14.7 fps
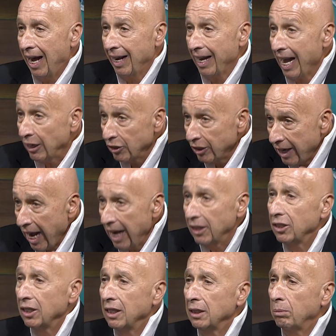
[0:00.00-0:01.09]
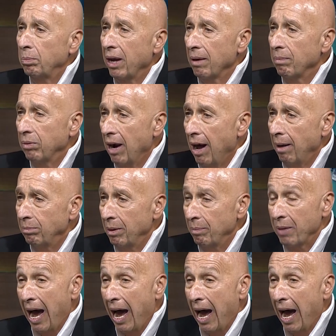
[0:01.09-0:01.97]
education is a big problem,